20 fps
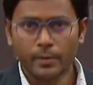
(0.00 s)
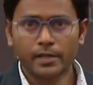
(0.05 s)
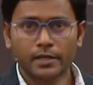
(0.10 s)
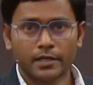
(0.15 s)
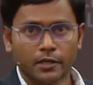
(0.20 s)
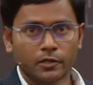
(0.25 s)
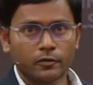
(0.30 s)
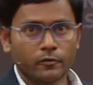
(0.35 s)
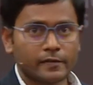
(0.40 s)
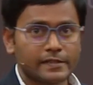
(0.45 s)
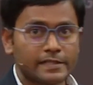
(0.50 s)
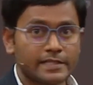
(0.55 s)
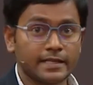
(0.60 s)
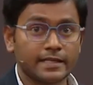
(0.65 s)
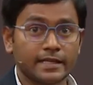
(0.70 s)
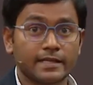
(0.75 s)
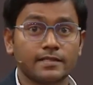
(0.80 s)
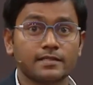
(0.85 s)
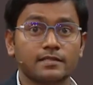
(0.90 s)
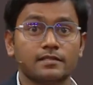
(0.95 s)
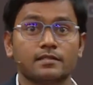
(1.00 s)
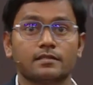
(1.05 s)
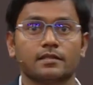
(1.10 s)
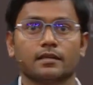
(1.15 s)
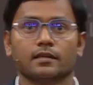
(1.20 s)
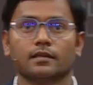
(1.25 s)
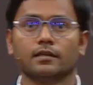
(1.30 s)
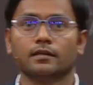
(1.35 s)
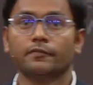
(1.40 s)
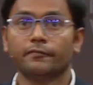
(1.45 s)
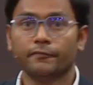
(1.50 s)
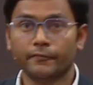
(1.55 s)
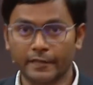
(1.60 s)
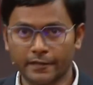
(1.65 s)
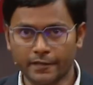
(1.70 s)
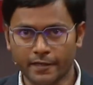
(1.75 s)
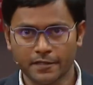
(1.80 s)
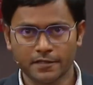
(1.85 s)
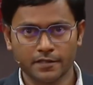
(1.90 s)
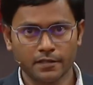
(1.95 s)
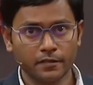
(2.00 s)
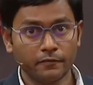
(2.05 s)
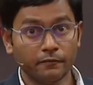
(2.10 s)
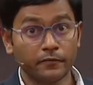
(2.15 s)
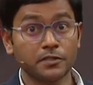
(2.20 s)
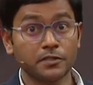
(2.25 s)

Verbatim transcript: technology is filtration, which